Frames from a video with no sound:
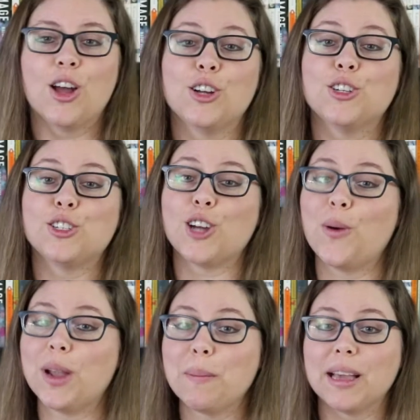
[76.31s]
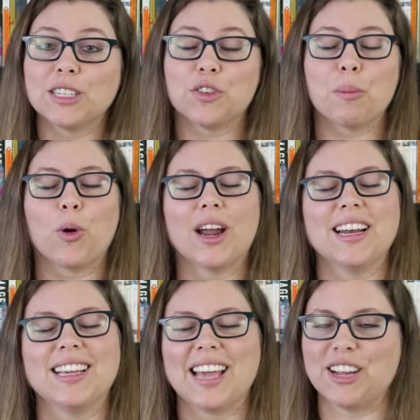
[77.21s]
Showing makes for more
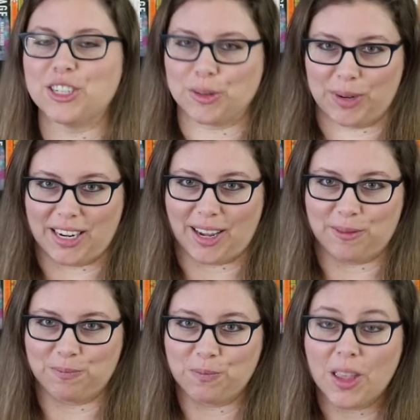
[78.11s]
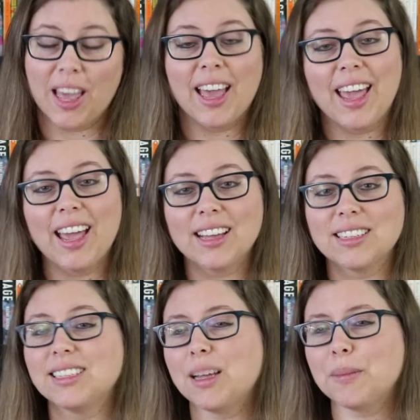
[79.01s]
engaging reading,
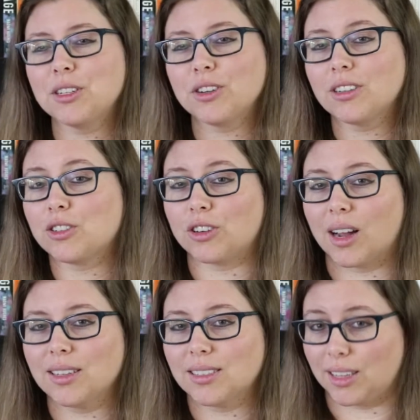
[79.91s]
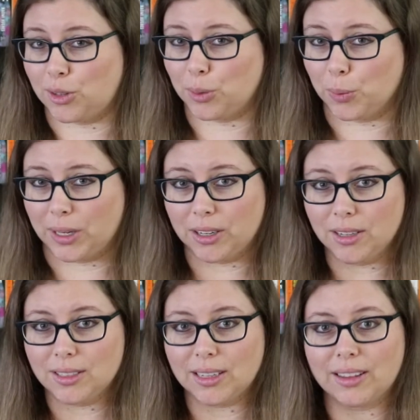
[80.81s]
and it demonstrates trust in your
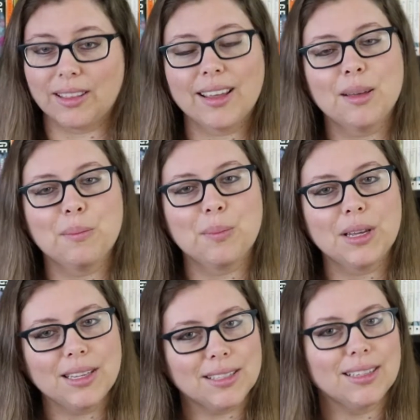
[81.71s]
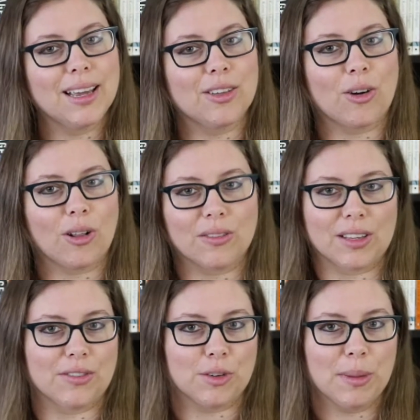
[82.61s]
readers that they can piece together all of the
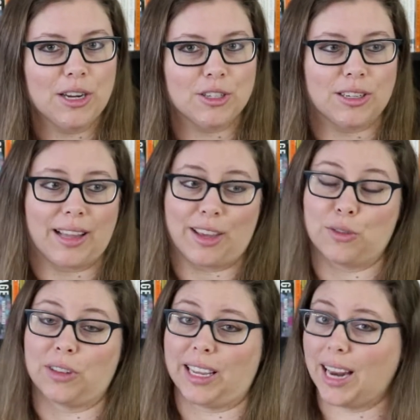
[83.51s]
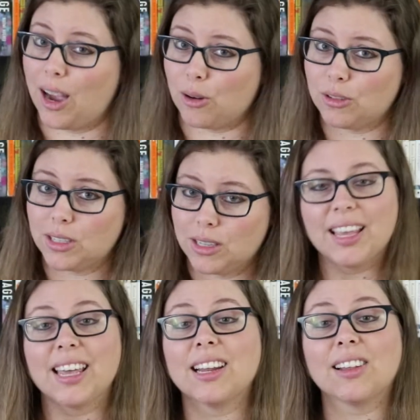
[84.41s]
information that you've laid out.
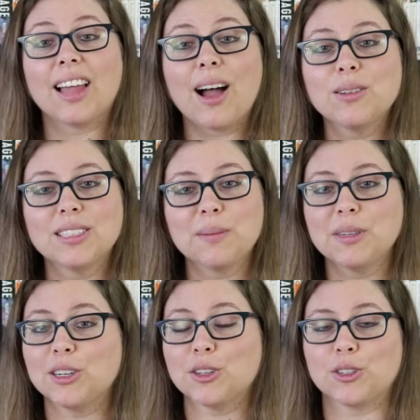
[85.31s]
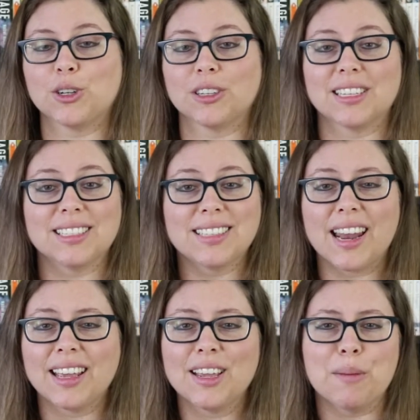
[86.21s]
It allows them to discern the
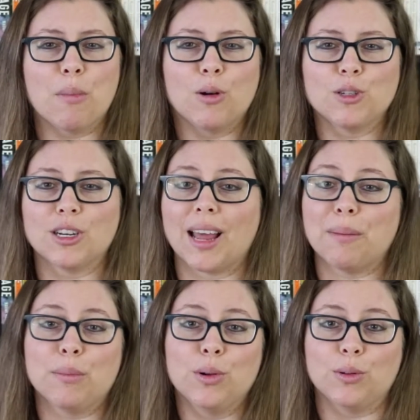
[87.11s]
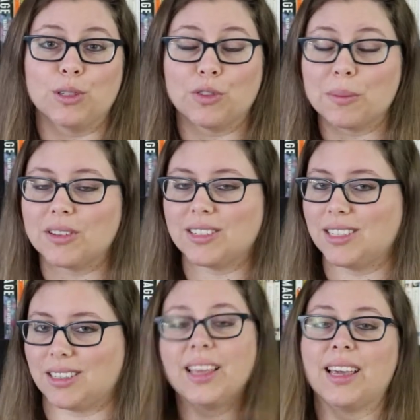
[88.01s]
setting, emotion, and moods from the
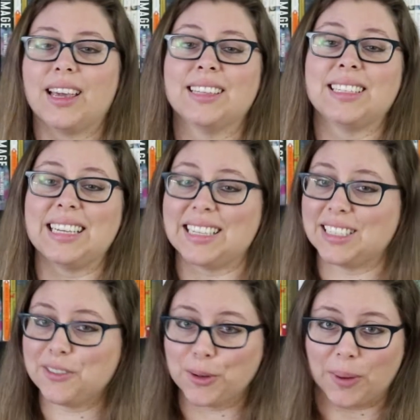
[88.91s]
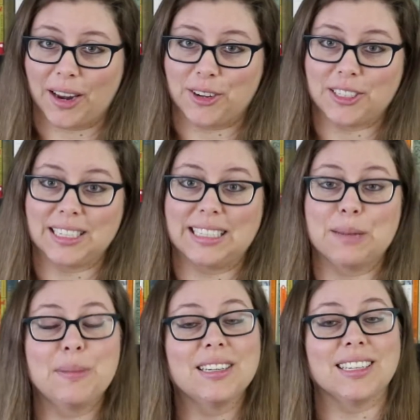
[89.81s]
scene. It's easy for writers to
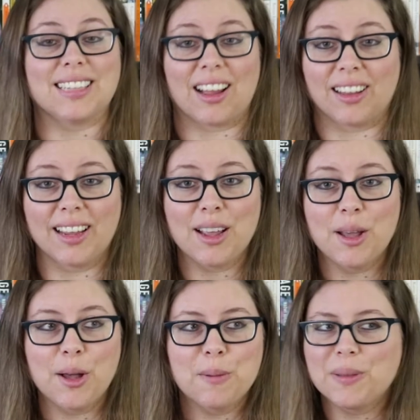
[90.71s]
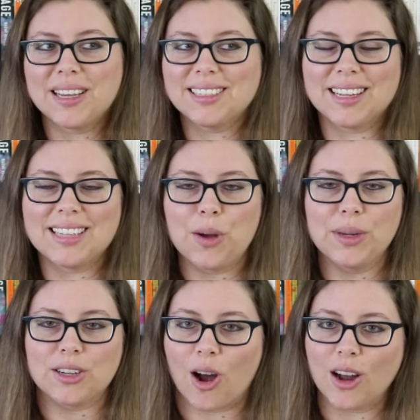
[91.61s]
dip into telling because that's how we
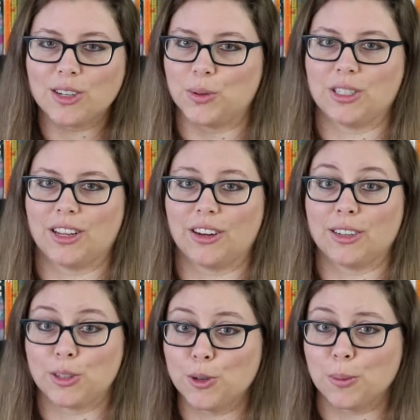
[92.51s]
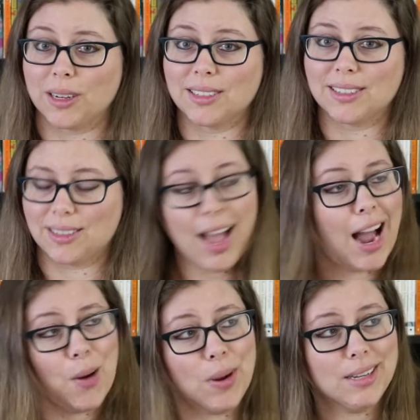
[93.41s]
talk to each other as humans.
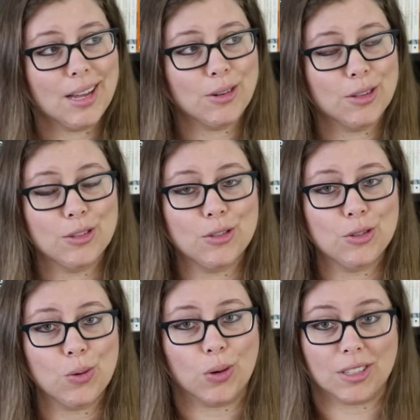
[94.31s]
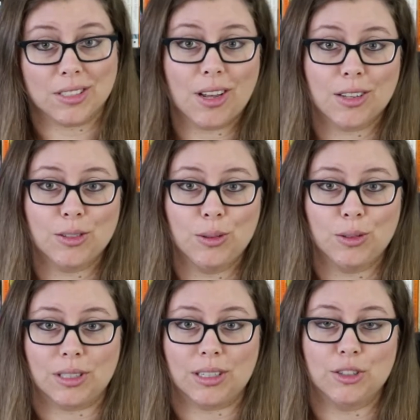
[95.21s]
I went down to the store and saw
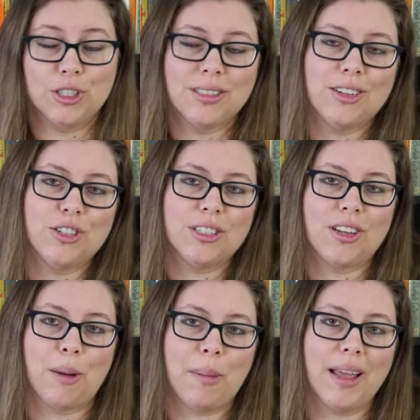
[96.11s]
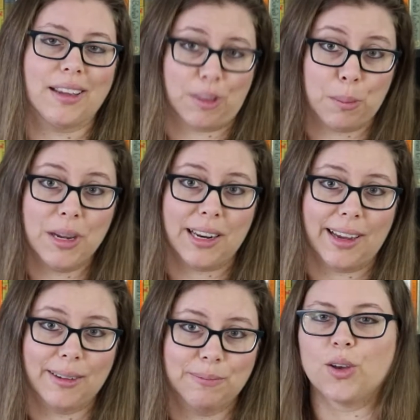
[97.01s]
Susie. She said she saw Mike at the
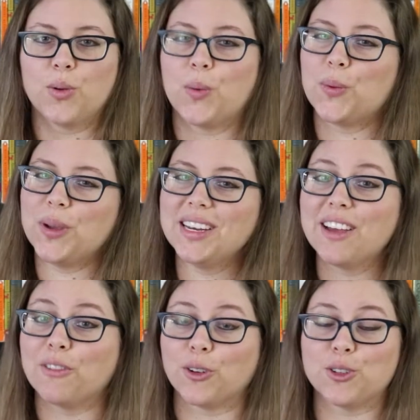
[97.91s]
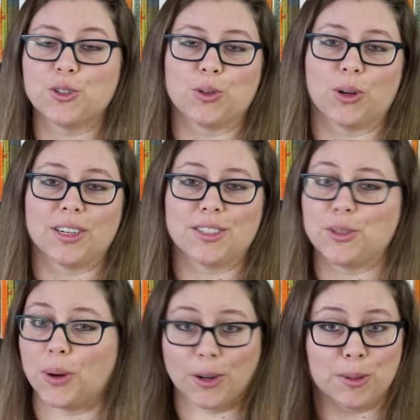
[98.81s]
meeting. When we divulge stories
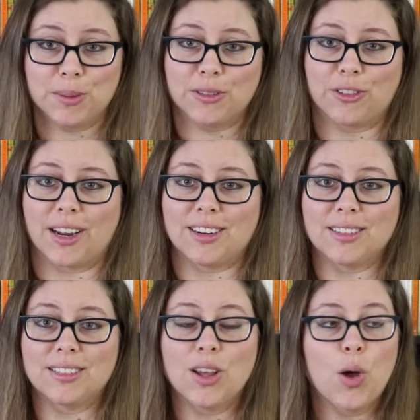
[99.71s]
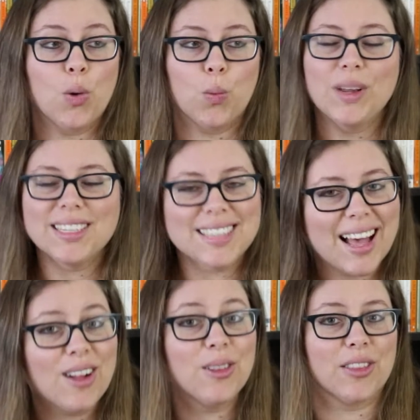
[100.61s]
to our groups of friends, we
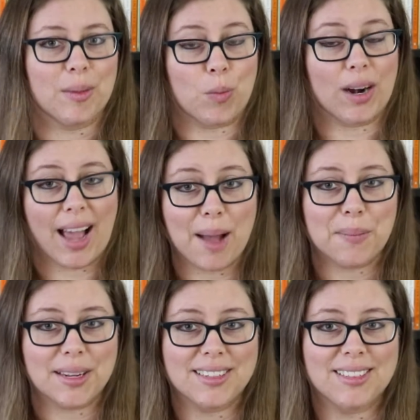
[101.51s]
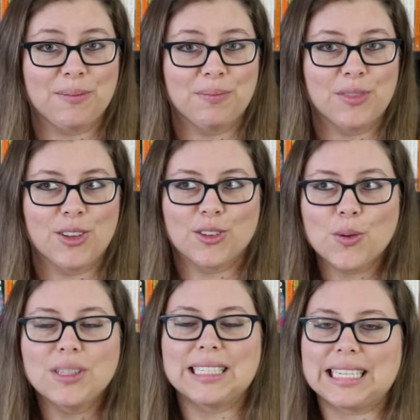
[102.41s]
tell them what happened. So
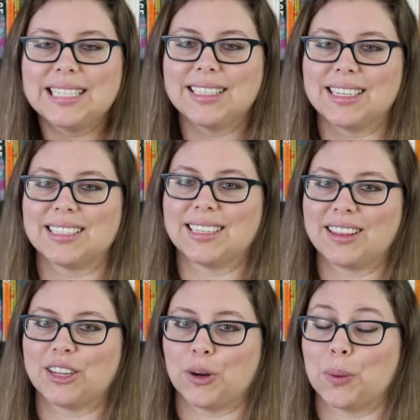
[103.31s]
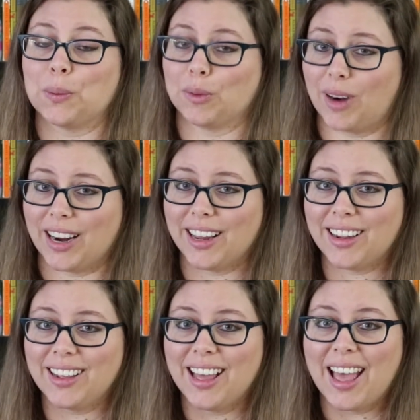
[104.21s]
it's easy to sit there when we're
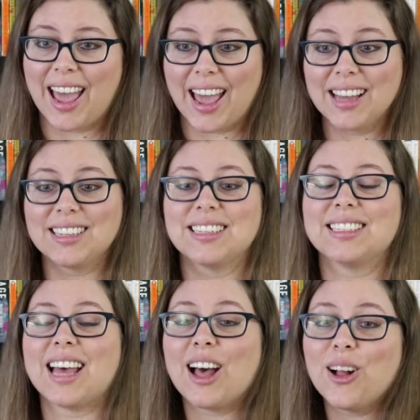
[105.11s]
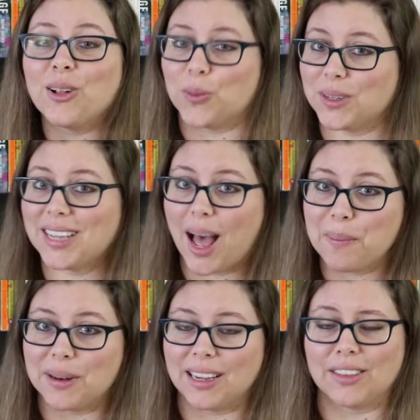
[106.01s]
writing and tell what's
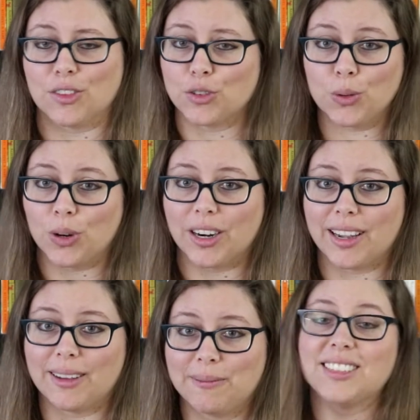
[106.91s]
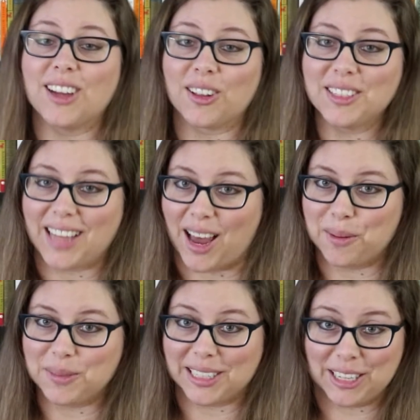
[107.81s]
happening in the story. Douglas
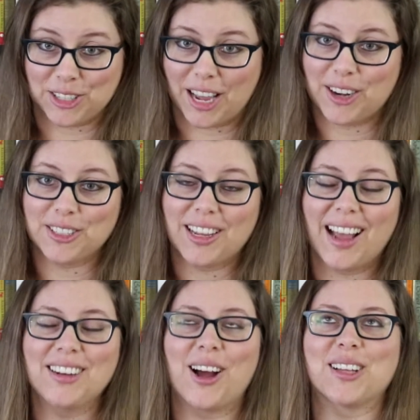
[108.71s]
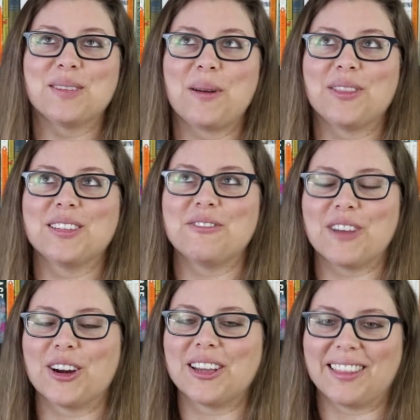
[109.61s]
Adams in Hitchhiker's Guide talks about this
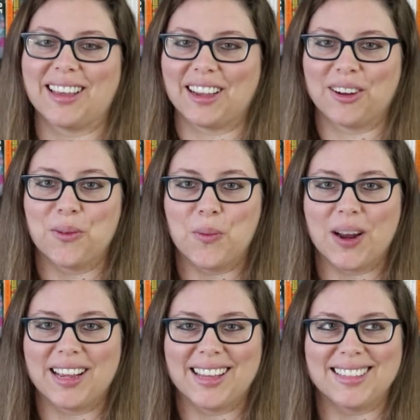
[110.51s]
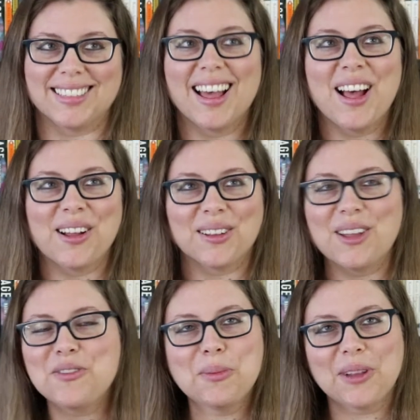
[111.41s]
very thing when his
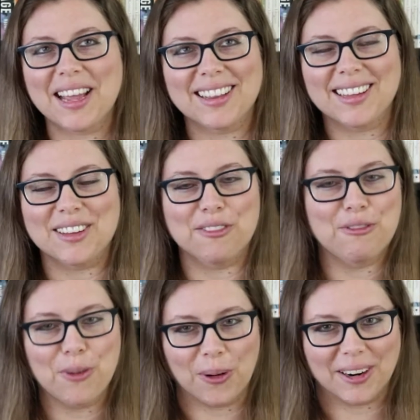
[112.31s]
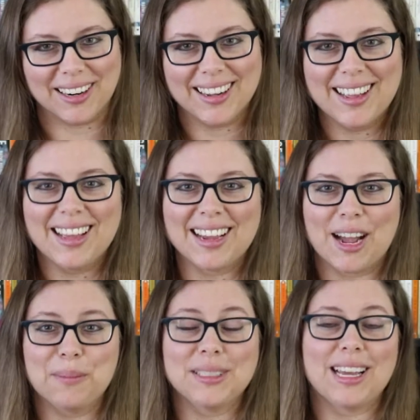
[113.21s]
lovable alien Ford
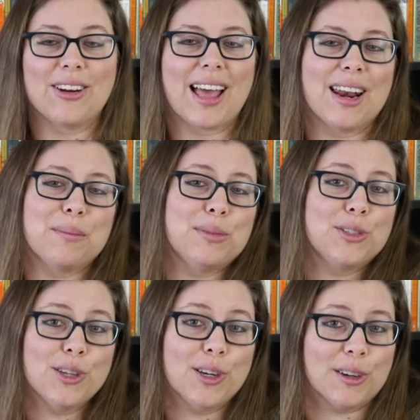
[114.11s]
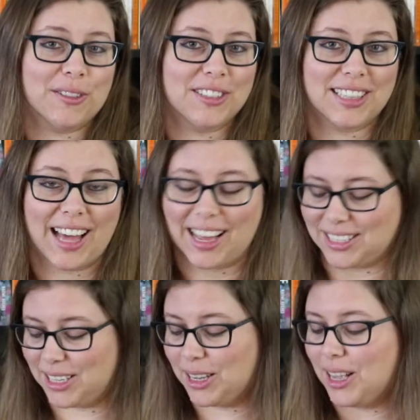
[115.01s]
comes down and observes that